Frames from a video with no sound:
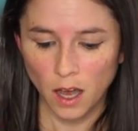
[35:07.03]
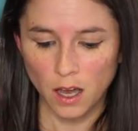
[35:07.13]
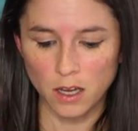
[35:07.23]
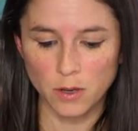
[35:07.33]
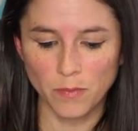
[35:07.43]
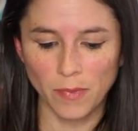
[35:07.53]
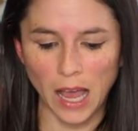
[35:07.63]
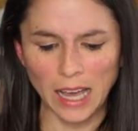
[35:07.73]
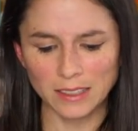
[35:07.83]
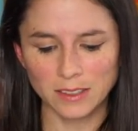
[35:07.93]
Um,
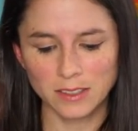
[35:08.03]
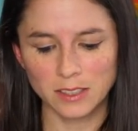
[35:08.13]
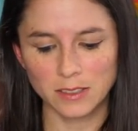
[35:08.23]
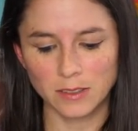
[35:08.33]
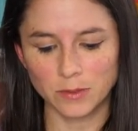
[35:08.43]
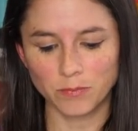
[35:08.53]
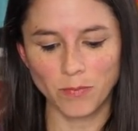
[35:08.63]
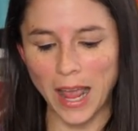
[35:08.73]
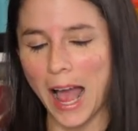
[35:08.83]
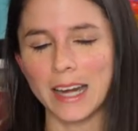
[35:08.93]

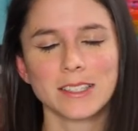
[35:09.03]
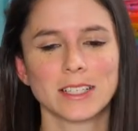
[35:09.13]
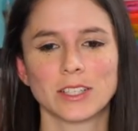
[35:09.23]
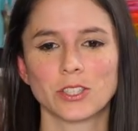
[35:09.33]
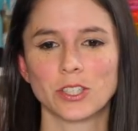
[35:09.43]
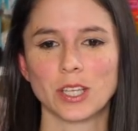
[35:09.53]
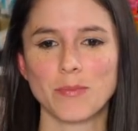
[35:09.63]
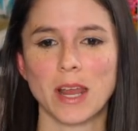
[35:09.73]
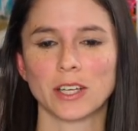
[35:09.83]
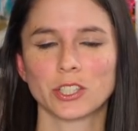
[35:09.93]
my honest answer is
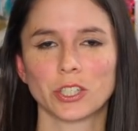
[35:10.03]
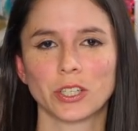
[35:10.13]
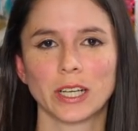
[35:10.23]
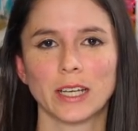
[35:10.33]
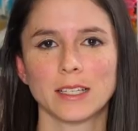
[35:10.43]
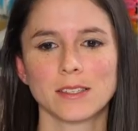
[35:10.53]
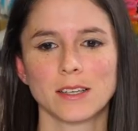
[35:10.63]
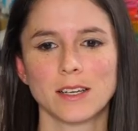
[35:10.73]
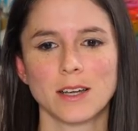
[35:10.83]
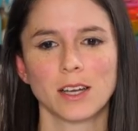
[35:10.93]
I'm not sure yet.
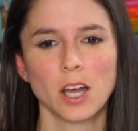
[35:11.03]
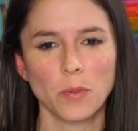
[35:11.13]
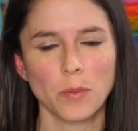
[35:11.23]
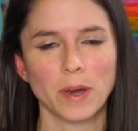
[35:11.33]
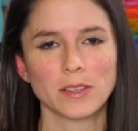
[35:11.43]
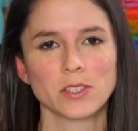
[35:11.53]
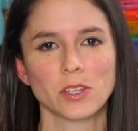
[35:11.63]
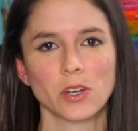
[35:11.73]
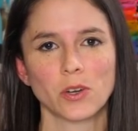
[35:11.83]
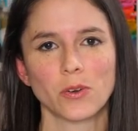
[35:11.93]
Uh, a couple months
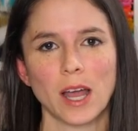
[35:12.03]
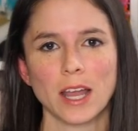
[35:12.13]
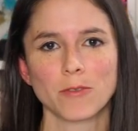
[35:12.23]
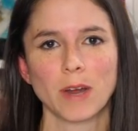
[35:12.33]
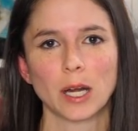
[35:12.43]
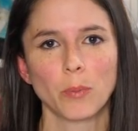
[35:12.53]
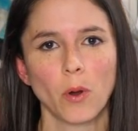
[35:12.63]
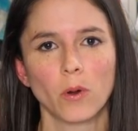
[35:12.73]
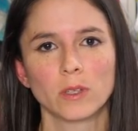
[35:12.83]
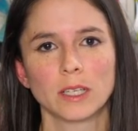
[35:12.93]
ago, I ran a
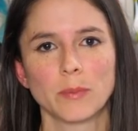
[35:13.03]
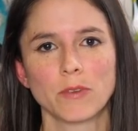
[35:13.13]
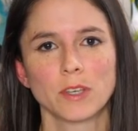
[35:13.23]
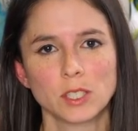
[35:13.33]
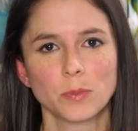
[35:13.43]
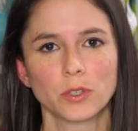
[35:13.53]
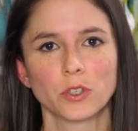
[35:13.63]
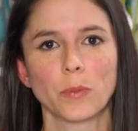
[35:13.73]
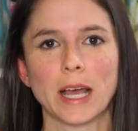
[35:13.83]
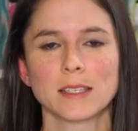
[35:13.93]
poll in my Facebook
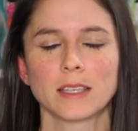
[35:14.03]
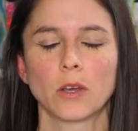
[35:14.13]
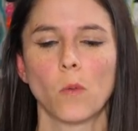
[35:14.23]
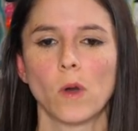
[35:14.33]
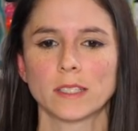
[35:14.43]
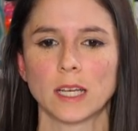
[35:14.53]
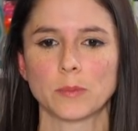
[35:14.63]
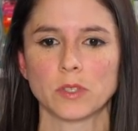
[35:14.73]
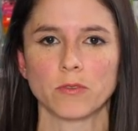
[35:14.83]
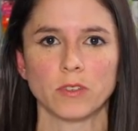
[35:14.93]
group asking what
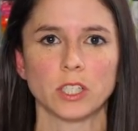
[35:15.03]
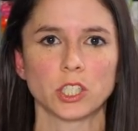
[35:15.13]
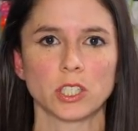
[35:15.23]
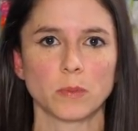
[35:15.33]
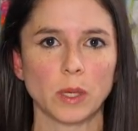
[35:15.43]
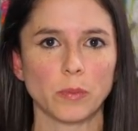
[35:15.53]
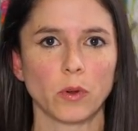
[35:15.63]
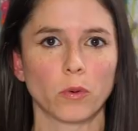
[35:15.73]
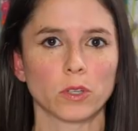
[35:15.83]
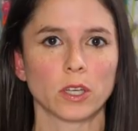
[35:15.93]
types of finishes
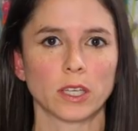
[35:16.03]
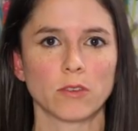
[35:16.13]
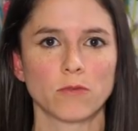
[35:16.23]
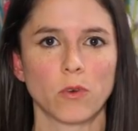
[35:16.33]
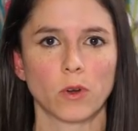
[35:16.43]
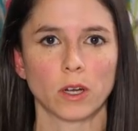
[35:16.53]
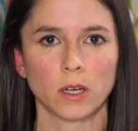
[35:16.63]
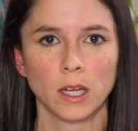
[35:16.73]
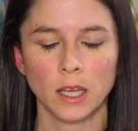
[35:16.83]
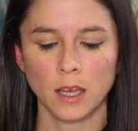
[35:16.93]
people were looking
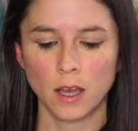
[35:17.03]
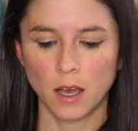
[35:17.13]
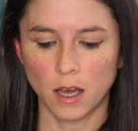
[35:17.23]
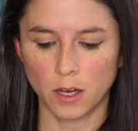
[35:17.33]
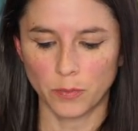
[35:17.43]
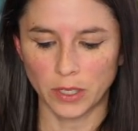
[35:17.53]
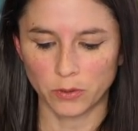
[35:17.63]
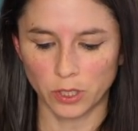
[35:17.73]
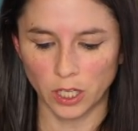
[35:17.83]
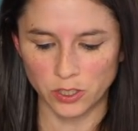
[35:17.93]
for um, in
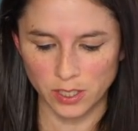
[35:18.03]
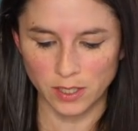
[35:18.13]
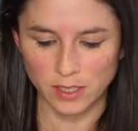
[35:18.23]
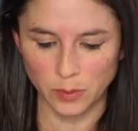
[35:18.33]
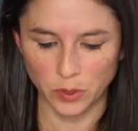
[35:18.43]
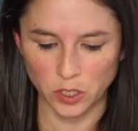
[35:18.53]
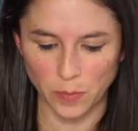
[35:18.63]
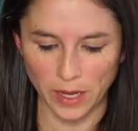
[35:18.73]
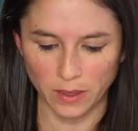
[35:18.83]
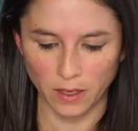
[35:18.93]
regards to the zippers
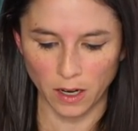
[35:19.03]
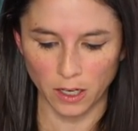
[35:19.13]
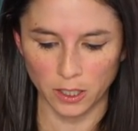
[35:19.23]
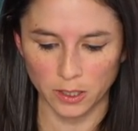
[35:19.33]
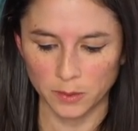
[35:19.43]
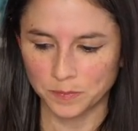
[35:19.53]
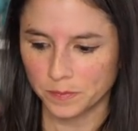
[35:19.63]
by the yard.